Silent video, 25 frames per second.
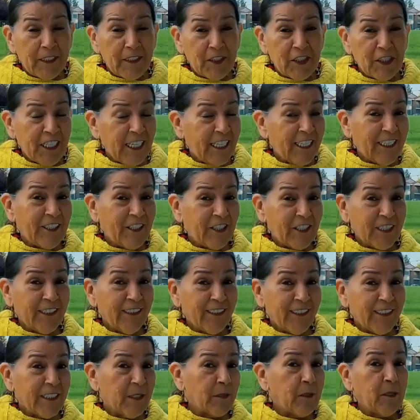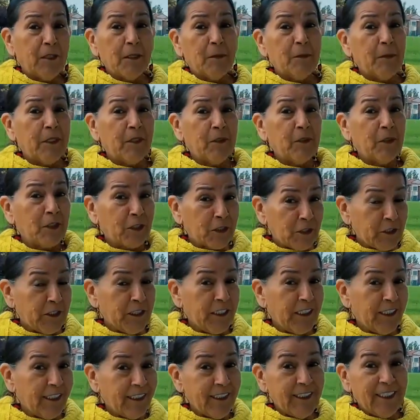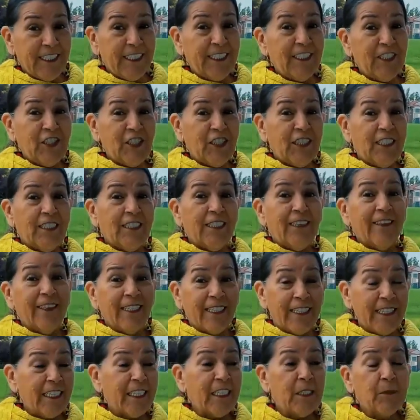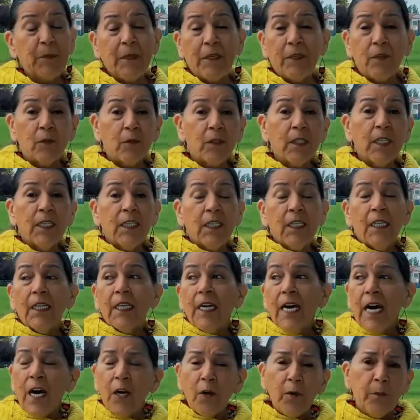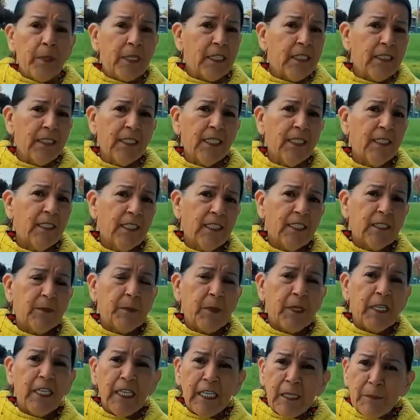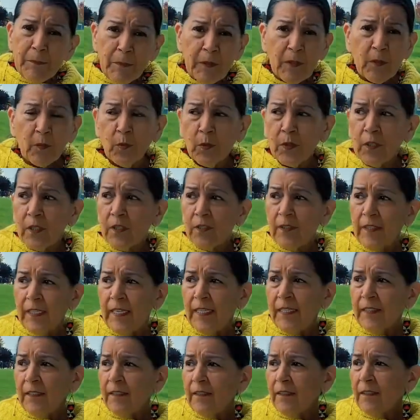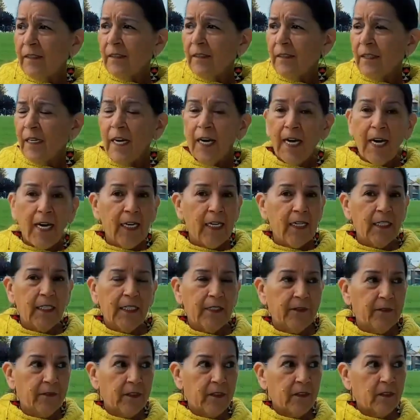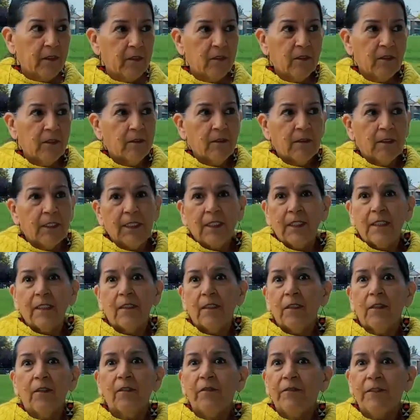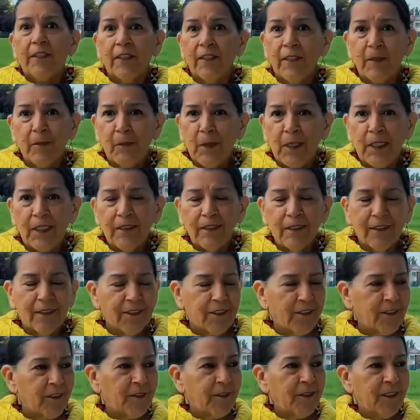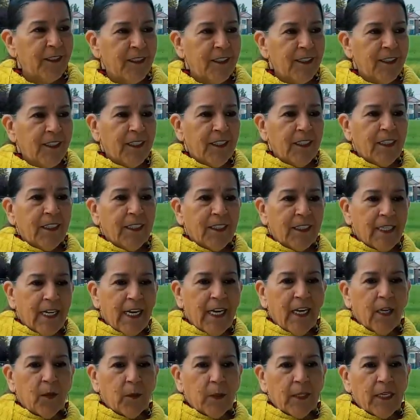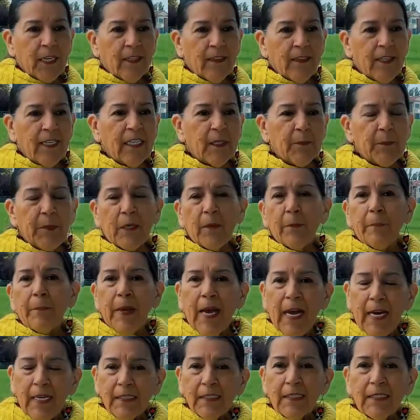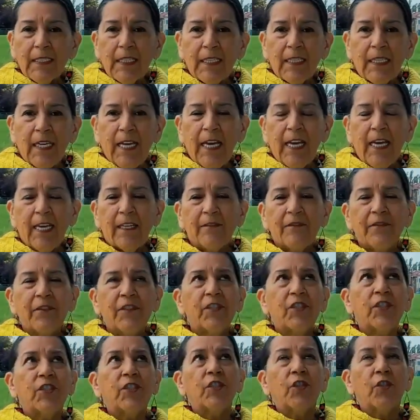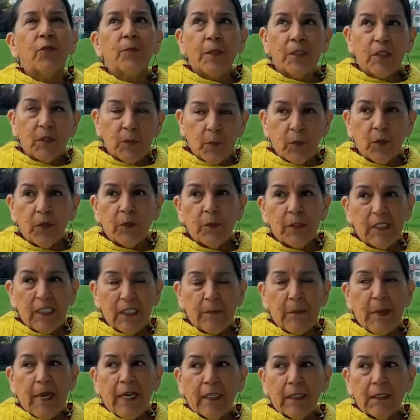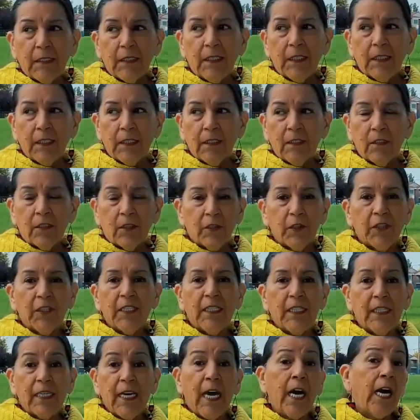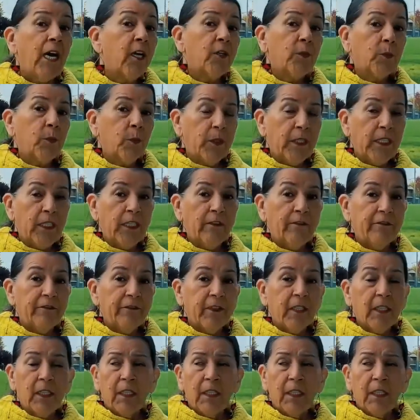education. It's all about learning and teaching and thinking about how amazing these people were that I even didn't know very well. So now when I think about a basket, I have so much more respect in learning how to weave